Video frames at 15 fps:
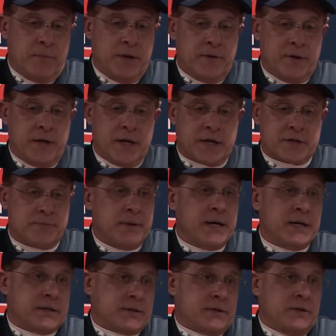be the next
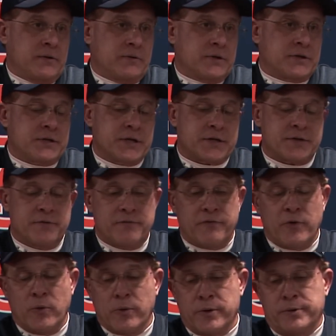best, you know, the 6-4,
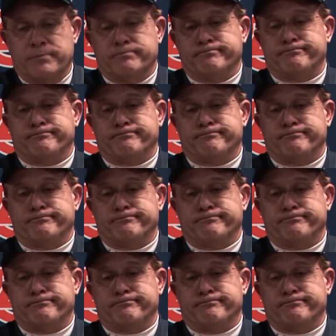and